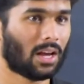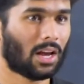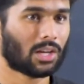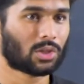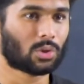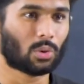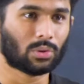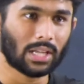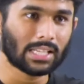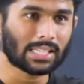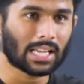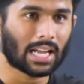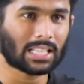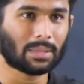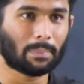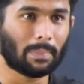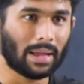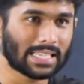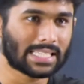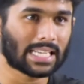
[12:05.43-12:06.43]
So these are
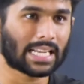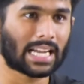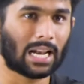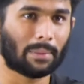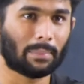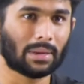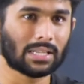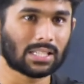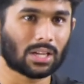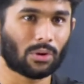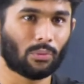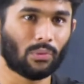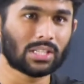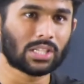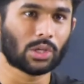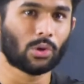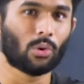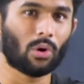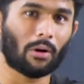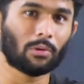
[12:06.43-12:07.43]
the basic elements
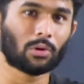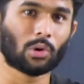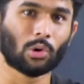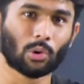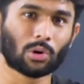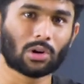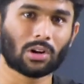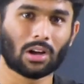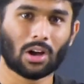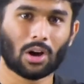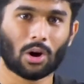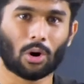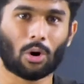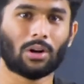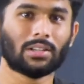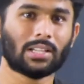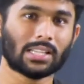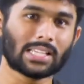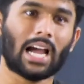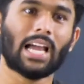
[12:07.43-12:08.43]
which you have to look
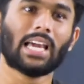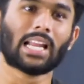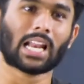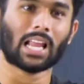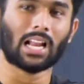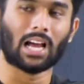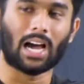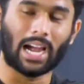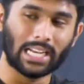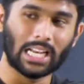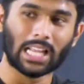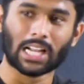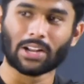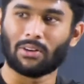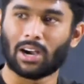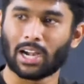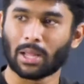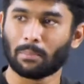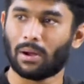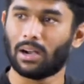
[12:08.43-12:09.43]
on this highly
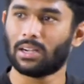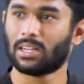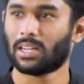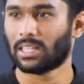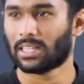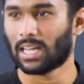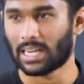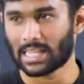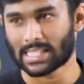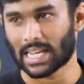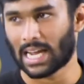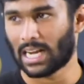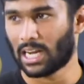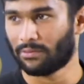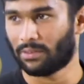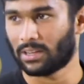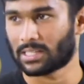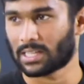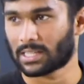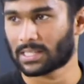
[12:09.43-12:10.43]
rewarding part, that is silent
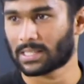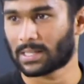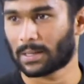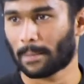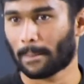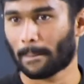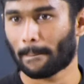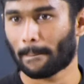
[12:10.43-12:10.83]
features.